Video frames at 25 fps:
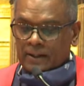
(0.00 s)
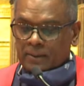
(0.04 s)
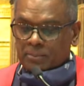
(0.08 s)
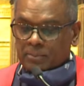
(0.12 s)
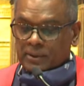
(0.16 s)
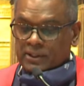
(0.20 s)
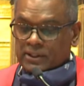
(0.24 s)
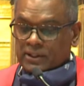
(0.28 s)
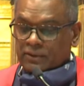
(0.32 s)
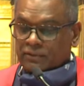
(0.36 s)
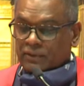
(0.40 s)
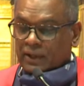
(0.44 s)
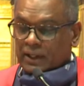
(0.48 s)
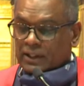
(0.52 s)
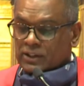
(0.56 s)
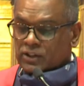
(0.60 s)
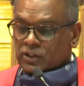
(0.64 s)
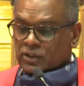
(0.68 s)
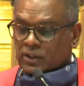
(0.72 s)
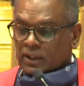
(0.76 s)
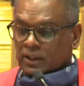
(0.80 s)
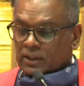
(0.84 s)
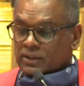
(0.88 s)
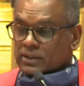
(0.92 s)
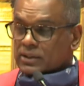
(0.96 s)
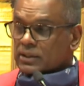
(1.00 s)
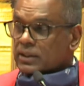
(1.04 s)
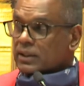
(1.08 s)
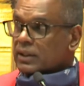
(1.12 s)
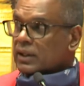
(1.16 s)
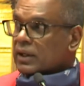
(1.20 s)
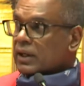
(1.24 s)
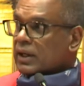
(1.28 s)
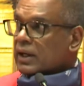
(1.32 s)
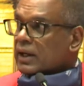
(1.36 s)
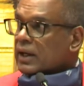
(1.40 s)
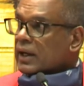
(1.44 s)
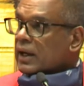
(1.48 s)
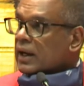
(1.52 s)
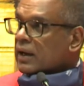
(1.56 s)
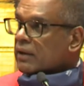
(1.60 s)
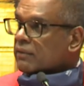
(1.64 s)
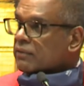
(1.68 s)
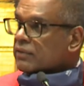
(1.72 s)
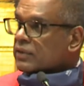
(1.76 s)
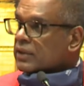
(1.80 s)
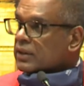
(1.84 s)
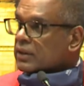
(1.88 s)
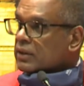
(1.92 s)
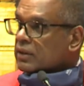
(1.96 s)
Mr. Vice-Chancellor, I
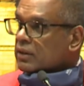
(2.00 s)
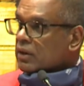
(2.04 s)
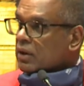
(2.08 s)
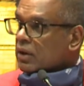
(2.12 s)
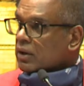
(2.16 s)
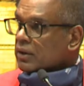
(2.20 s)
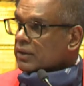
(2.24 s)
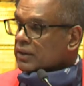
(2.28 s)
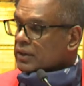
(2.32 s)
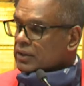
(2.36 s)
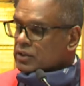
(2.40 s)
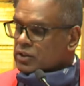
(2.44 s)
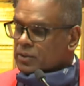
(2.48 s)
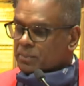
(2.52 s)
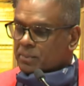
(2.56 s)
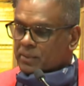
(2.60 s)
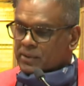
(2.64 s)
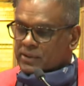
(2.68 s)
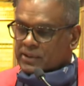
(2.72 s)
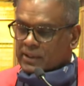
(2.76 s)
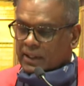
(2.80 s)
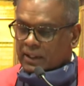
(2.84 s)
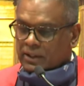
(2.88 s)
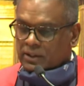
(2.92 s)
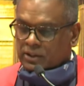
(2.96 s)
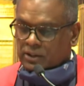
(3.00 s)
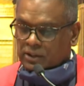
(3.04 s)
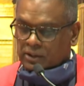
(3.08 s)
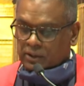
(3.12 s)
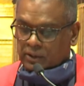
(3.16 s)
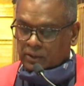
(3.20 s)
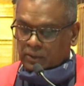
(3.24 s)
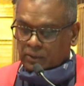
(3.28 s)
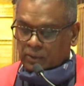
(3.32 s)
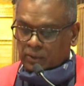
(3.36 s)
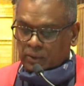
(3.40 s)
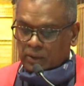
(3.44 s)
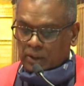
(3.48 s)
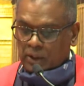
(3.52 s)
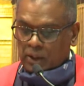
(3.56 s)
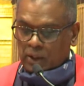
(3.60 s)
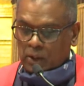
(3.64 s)
have the honor to present to you